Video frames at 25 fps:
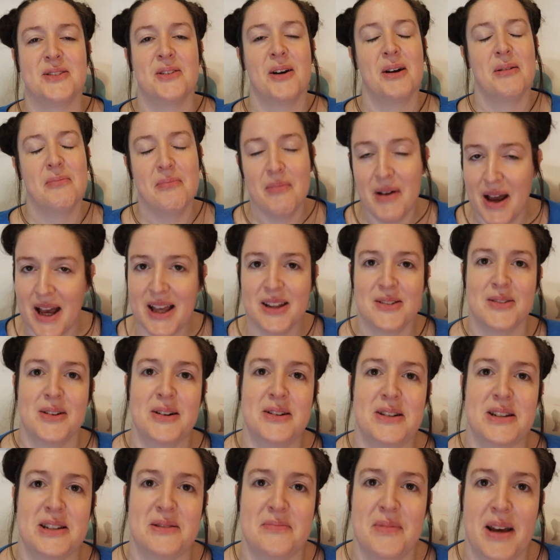so I may as well
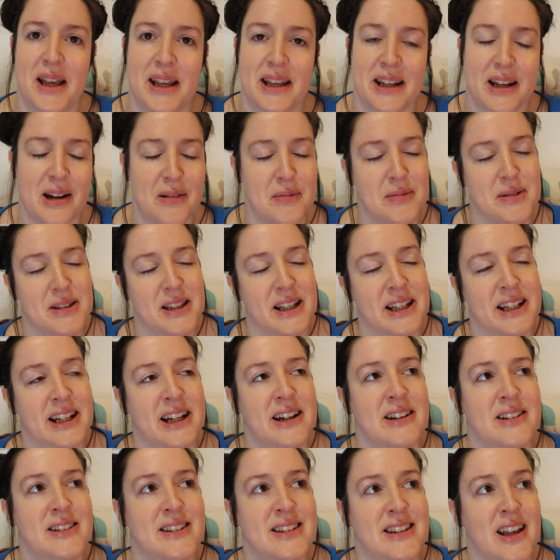just make it up as I
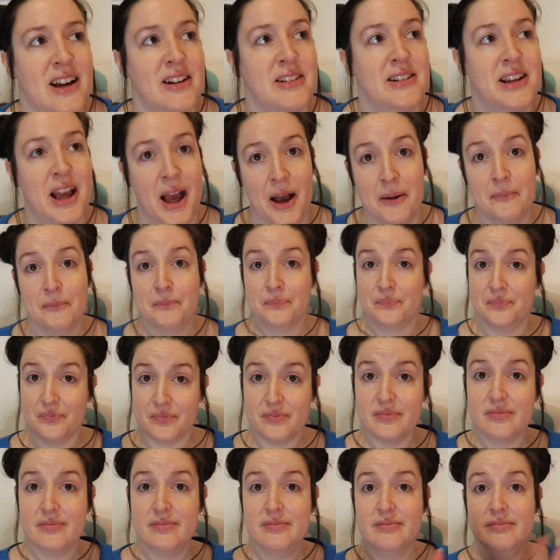go. So yeah,
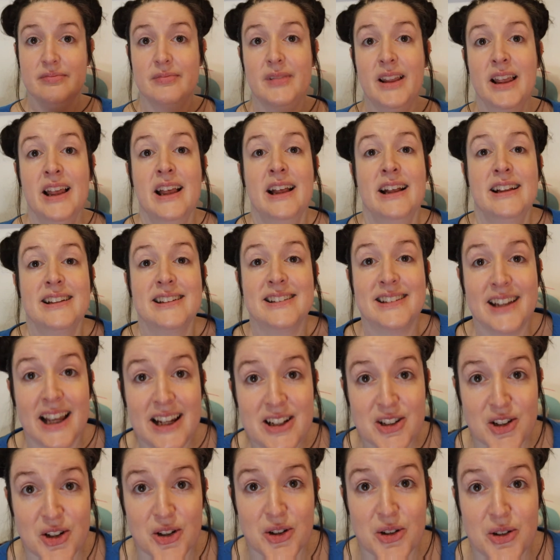
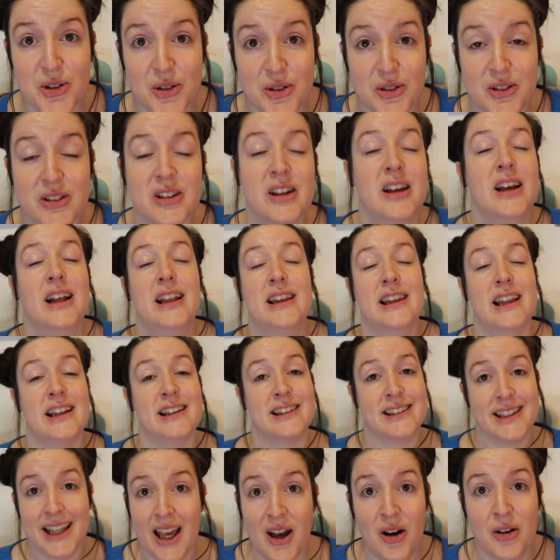stay tuned. Let's
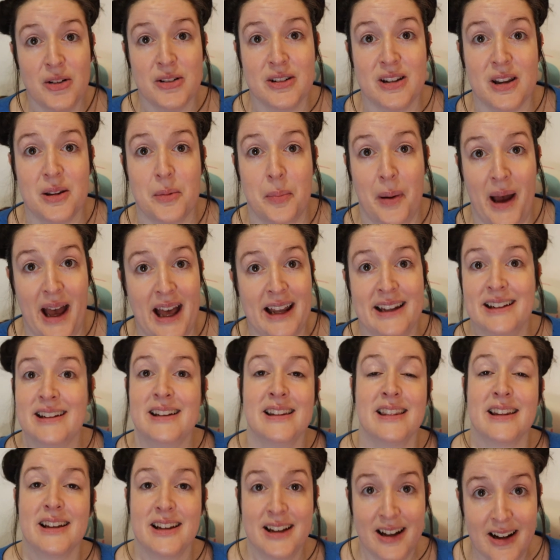get onto the pattern
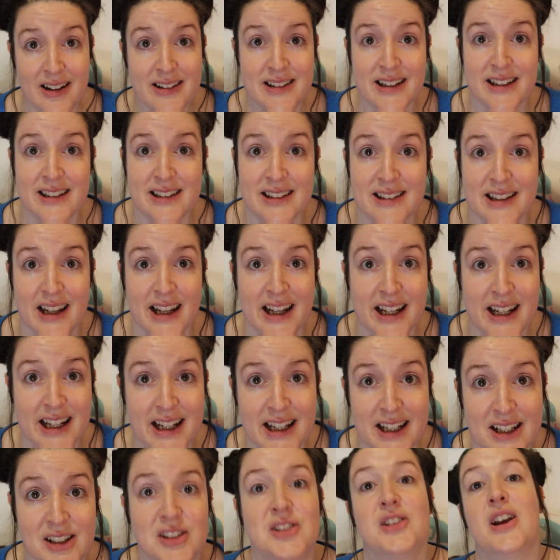and the cutting
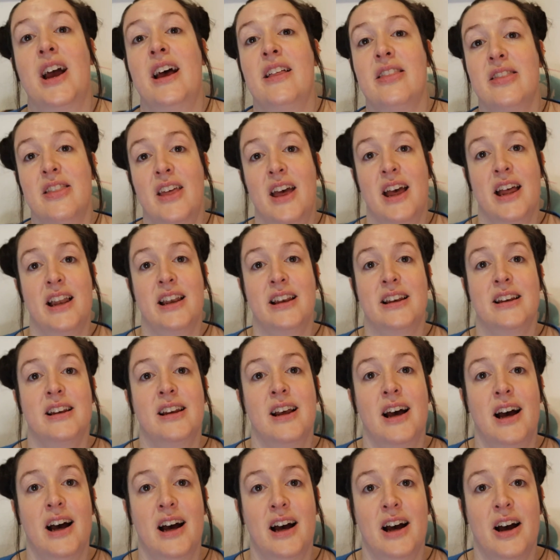stage, and then
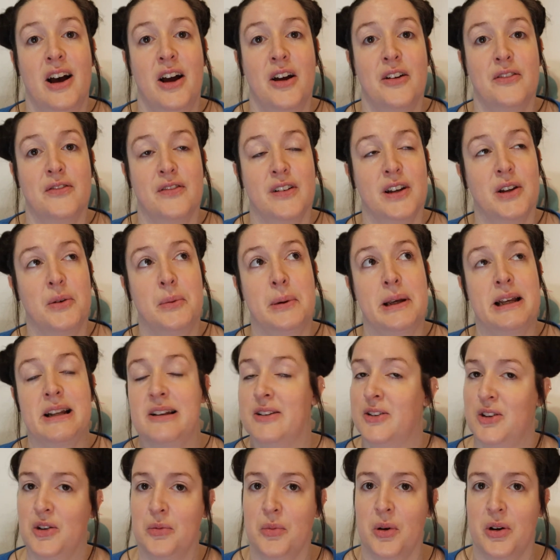hopefully we can
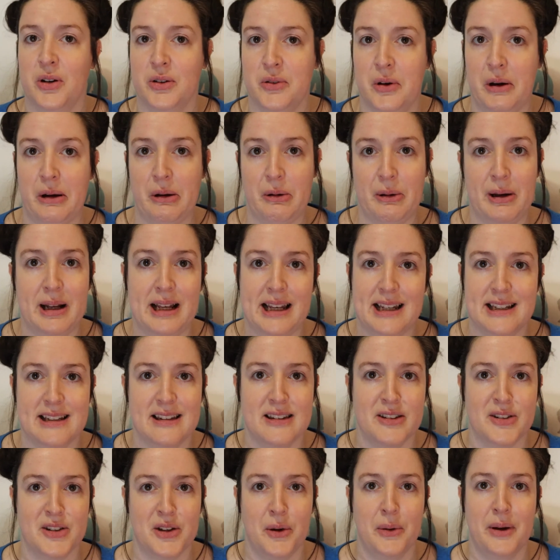zoom on quite quickly to
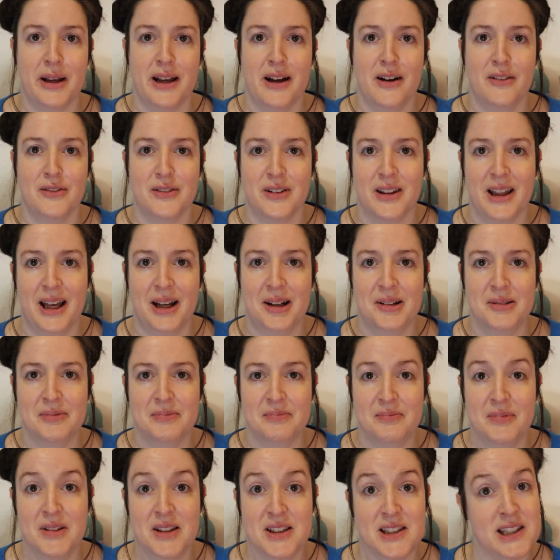the sewing after that.
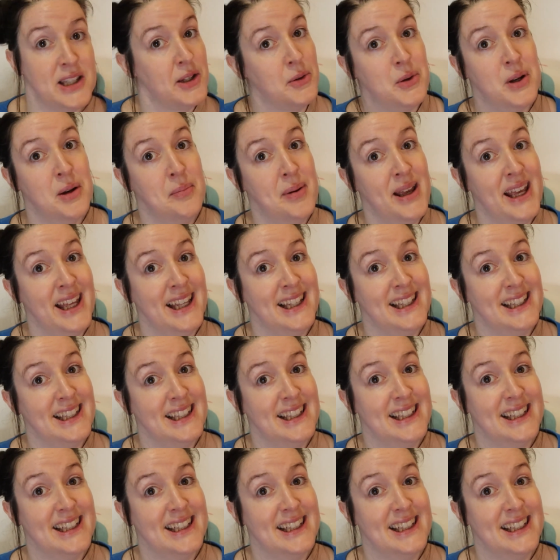See you in a bit.